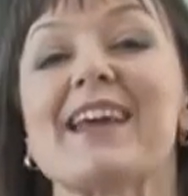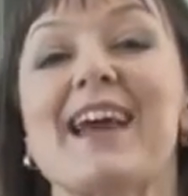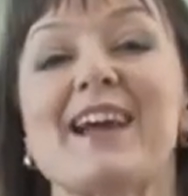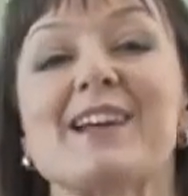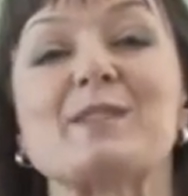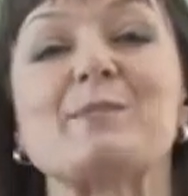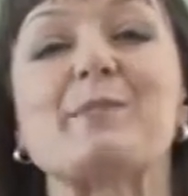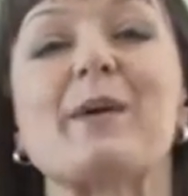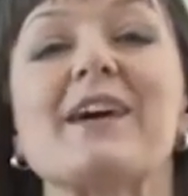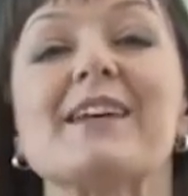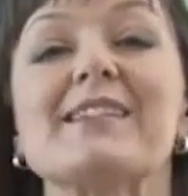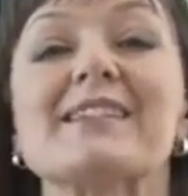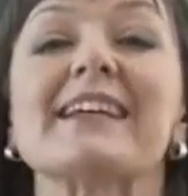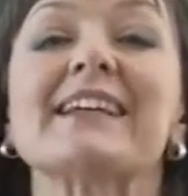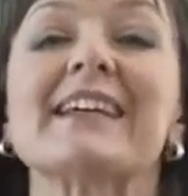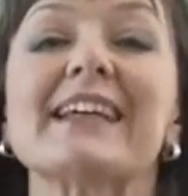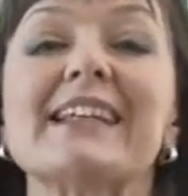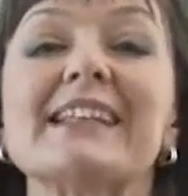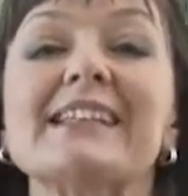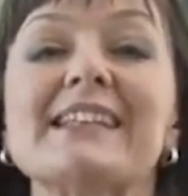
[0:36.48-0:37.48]
the experts
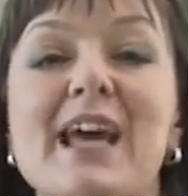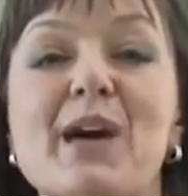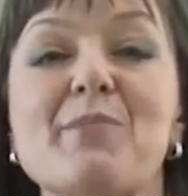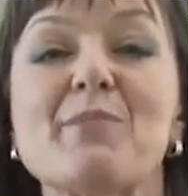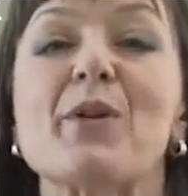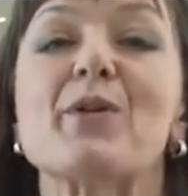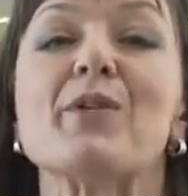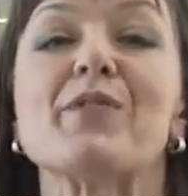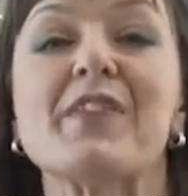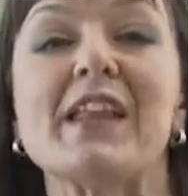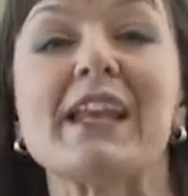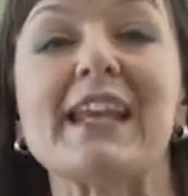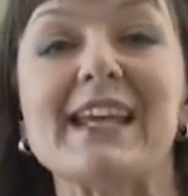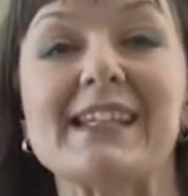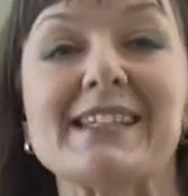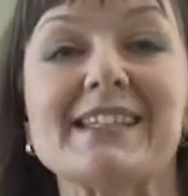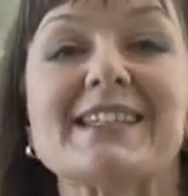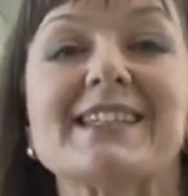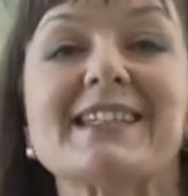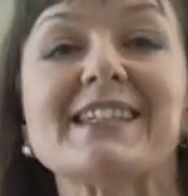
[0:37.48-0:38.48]
and get a demo of the
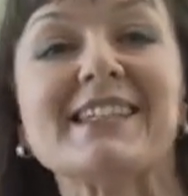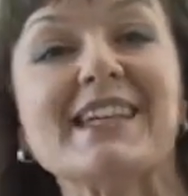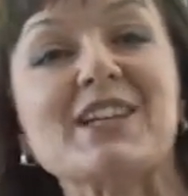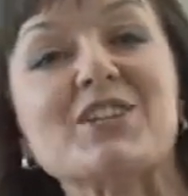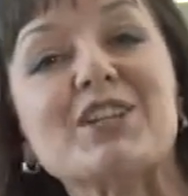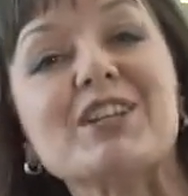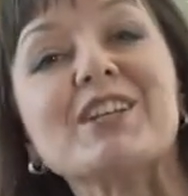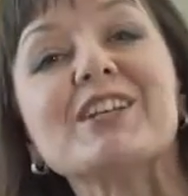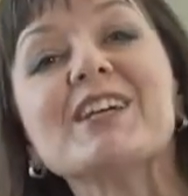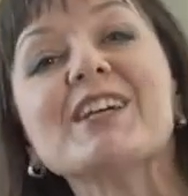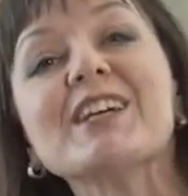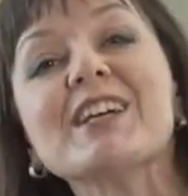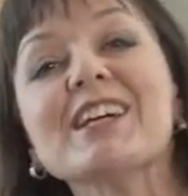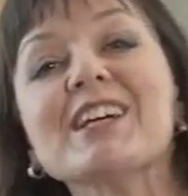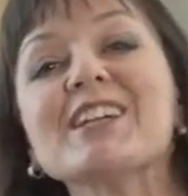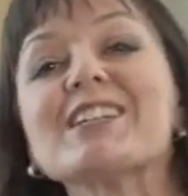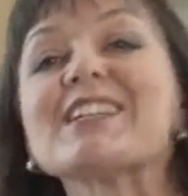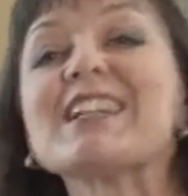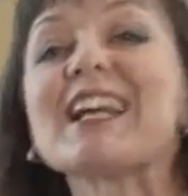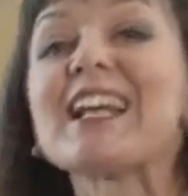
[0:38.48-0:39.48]
latest addition
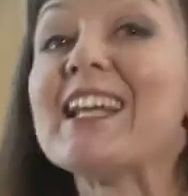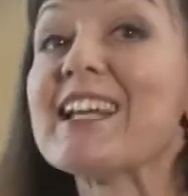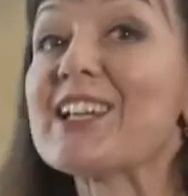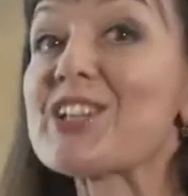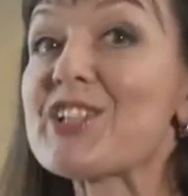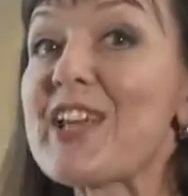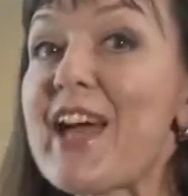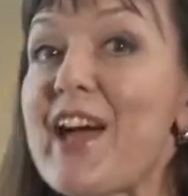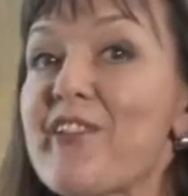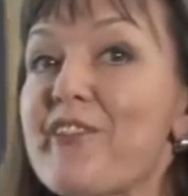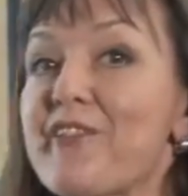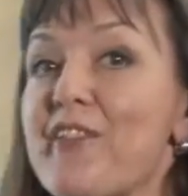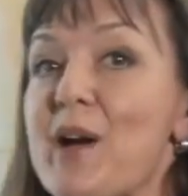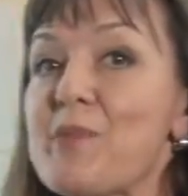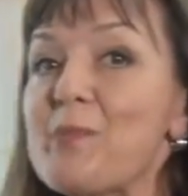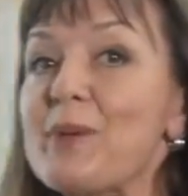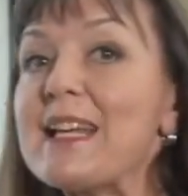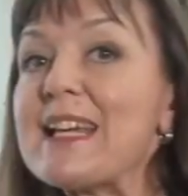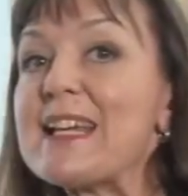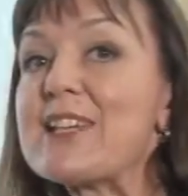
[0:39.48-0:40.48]
to the ClickShare
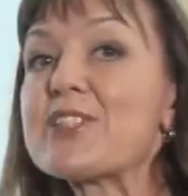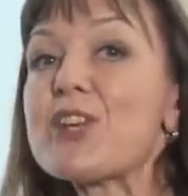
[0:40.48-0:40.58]
family.